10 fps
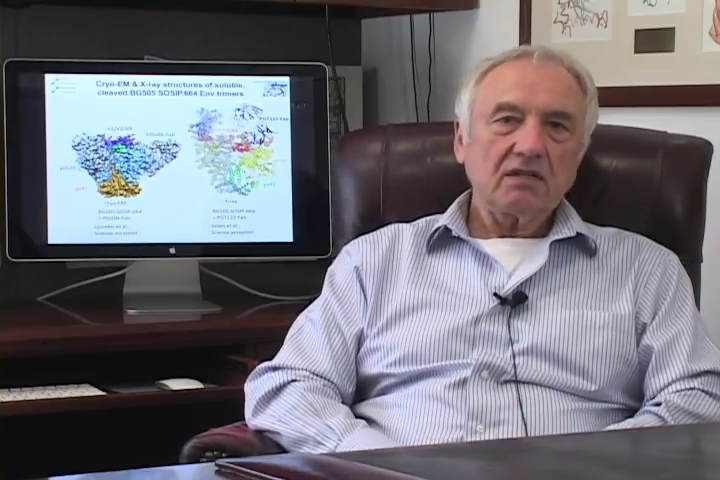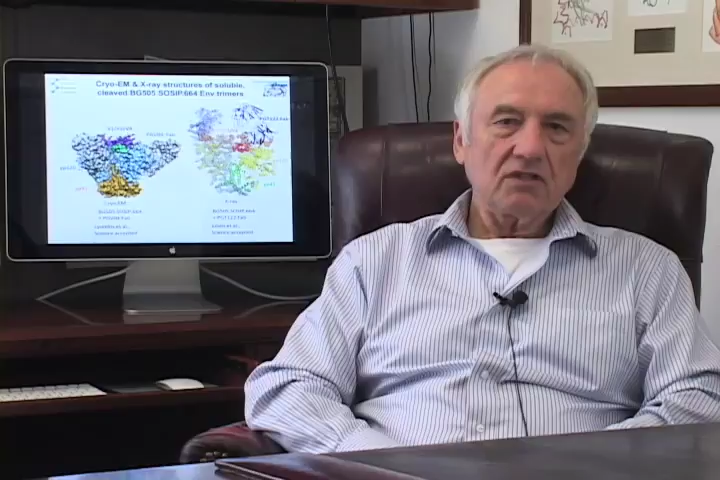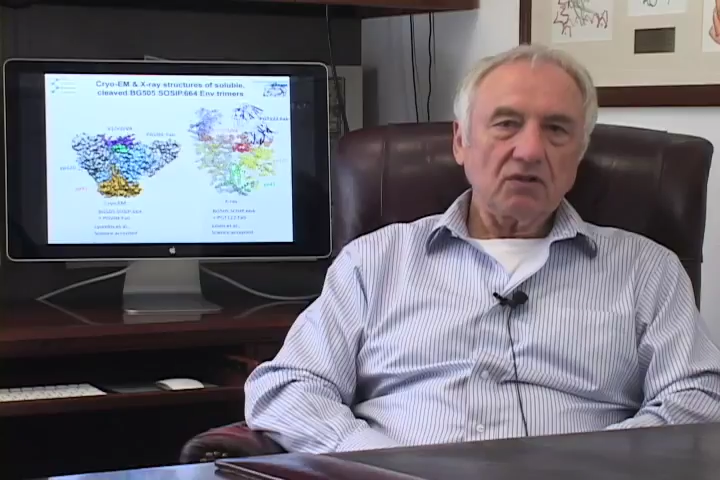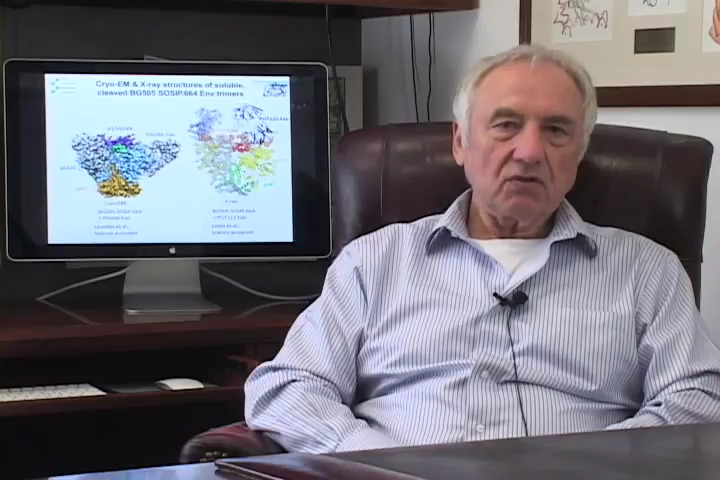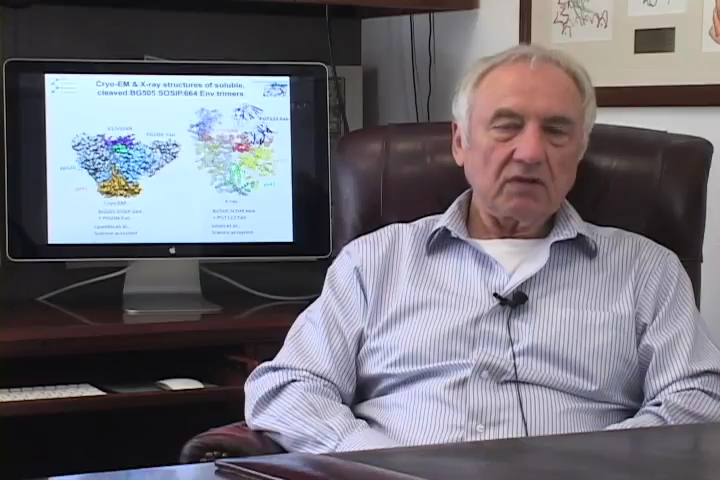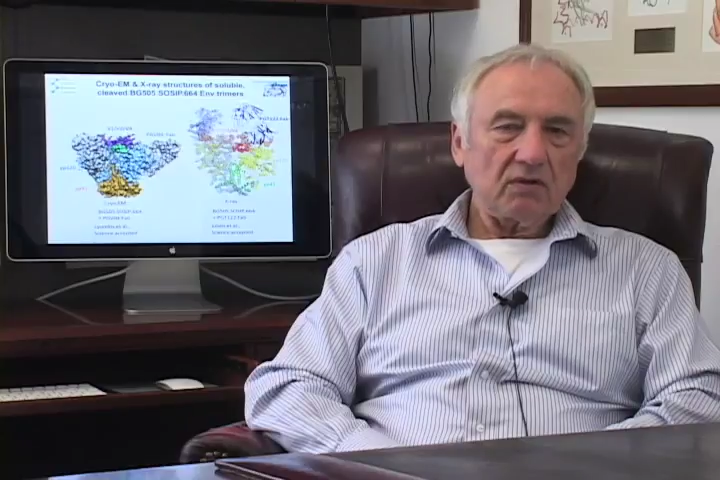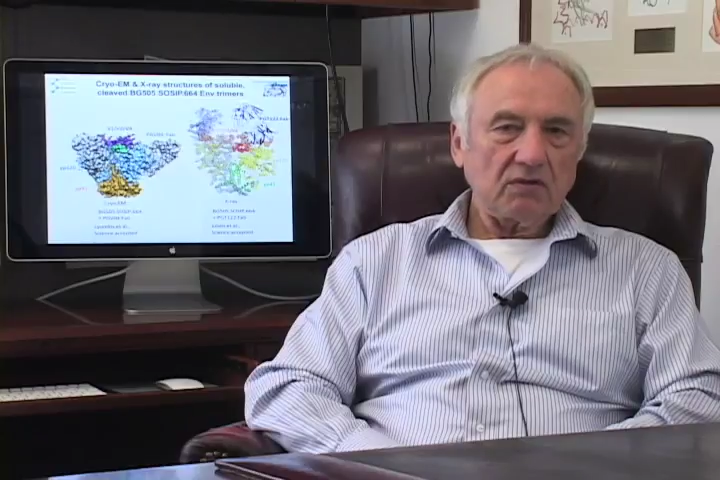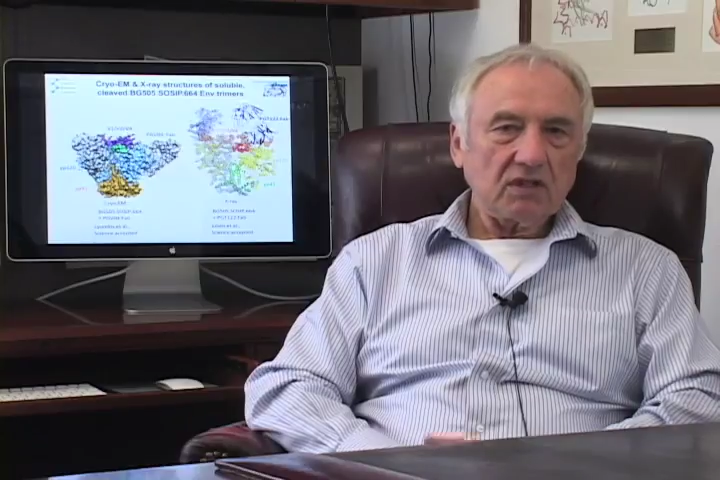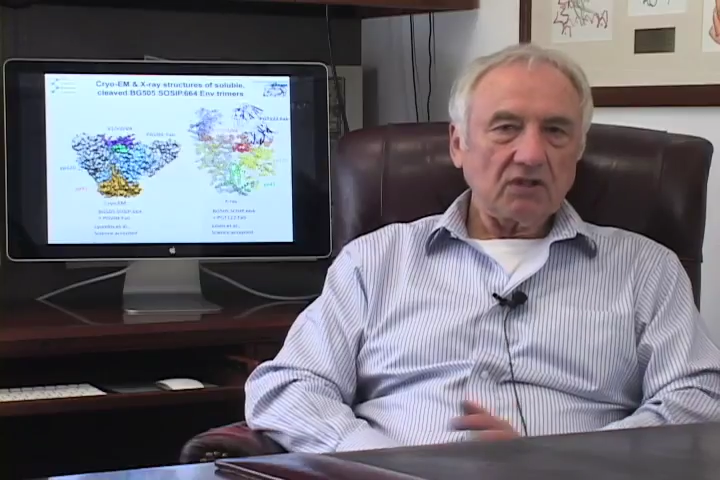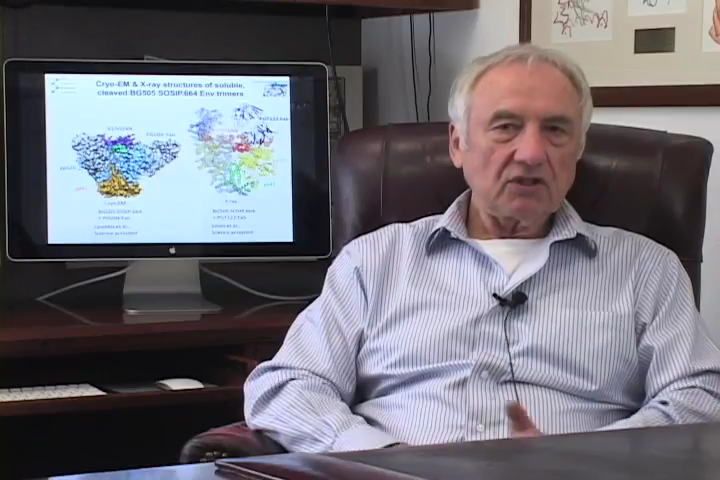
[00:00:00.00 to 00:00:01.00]
So it
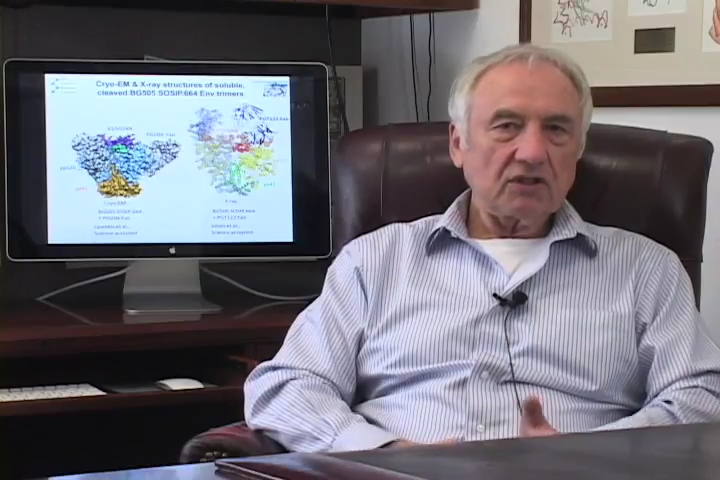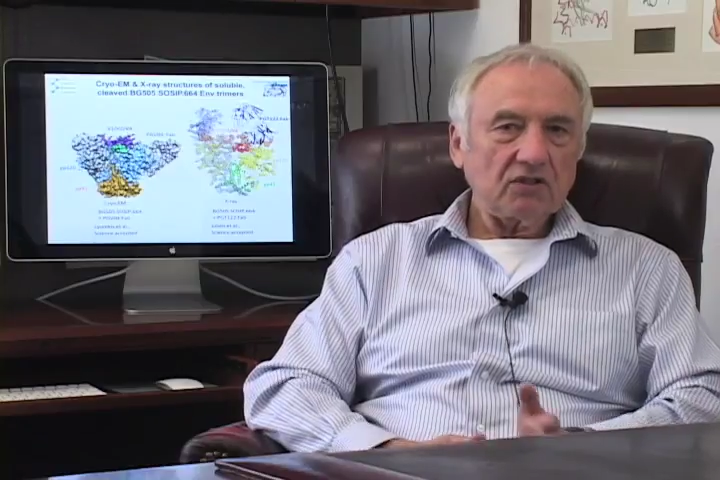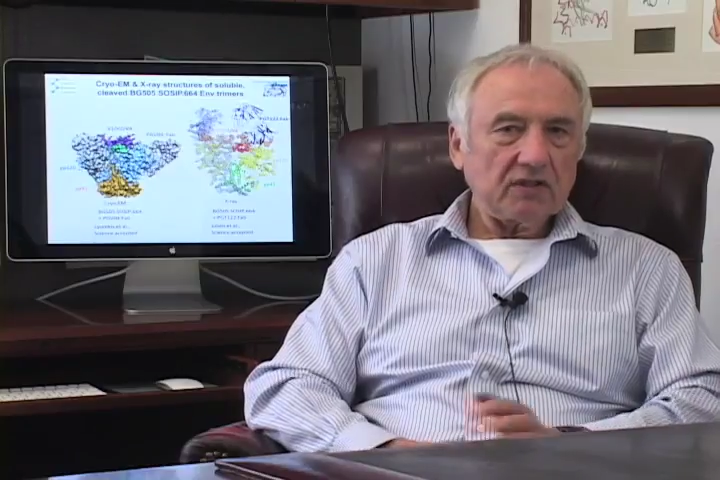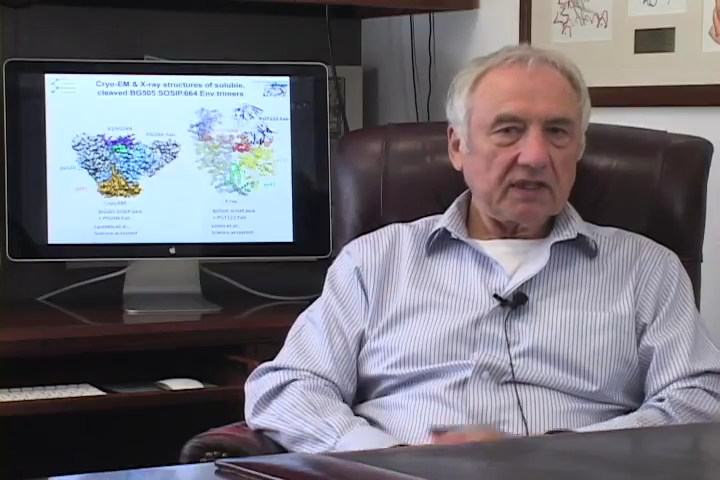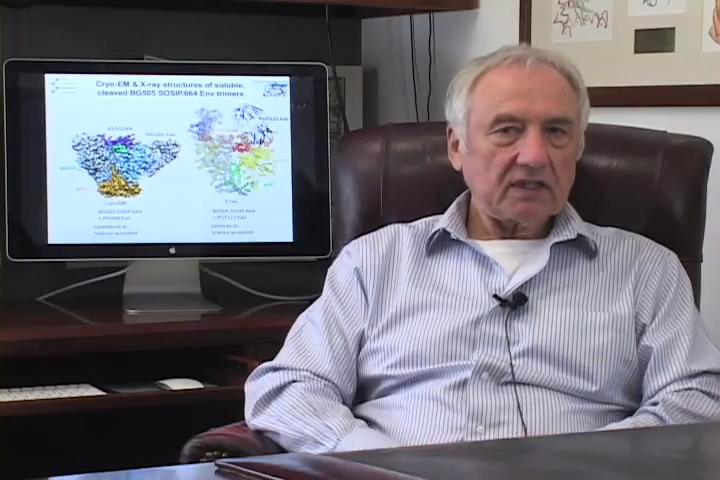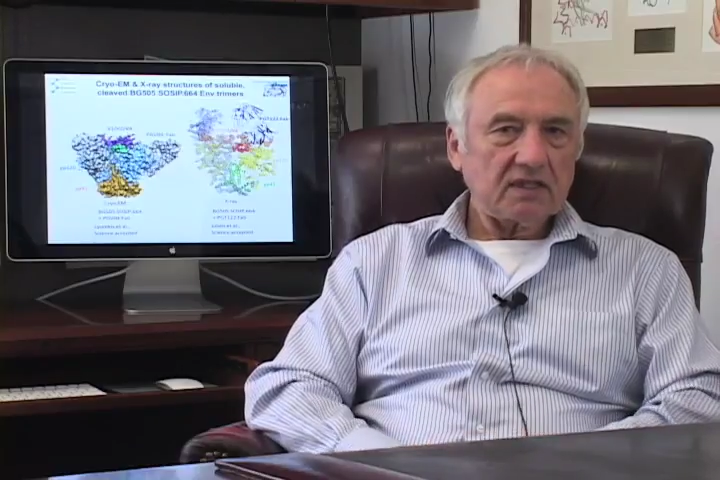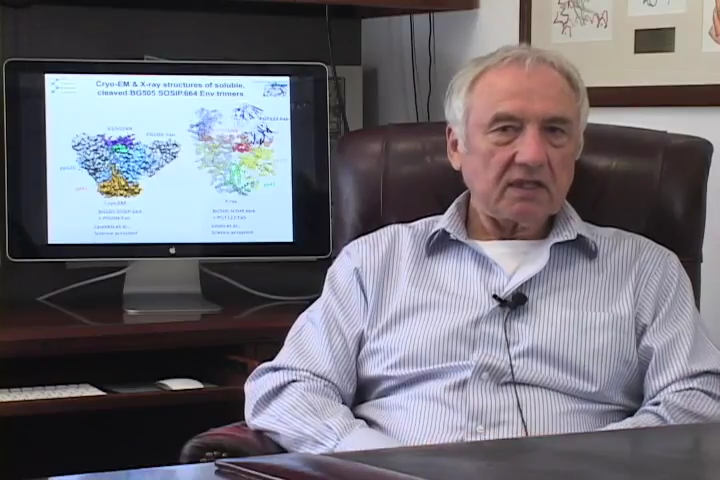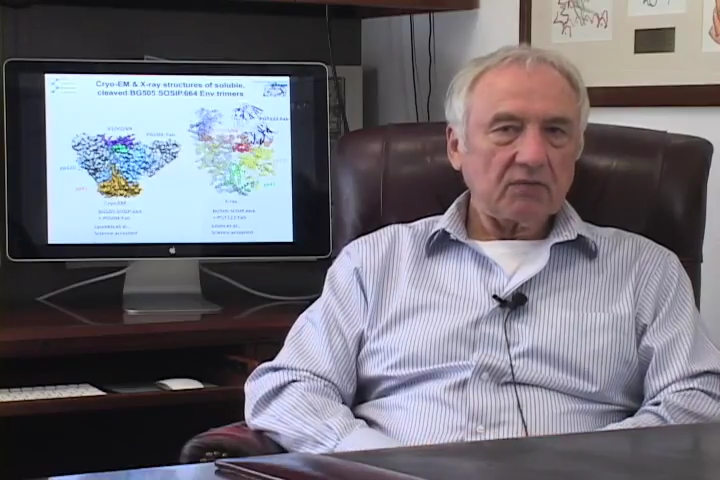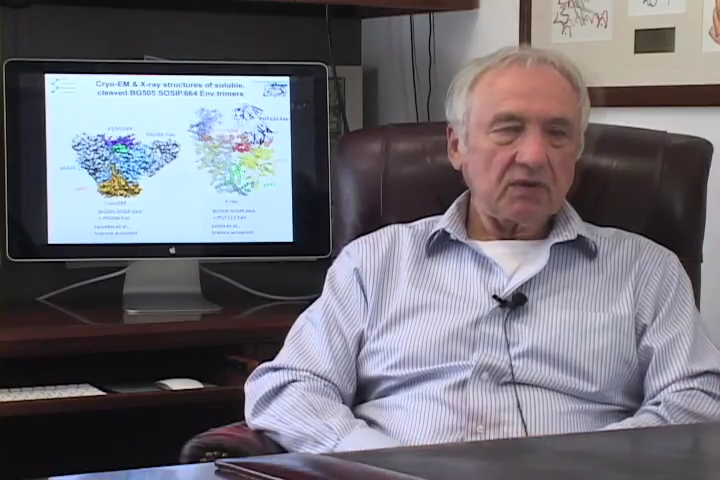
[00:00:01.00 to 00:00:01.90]
was logical that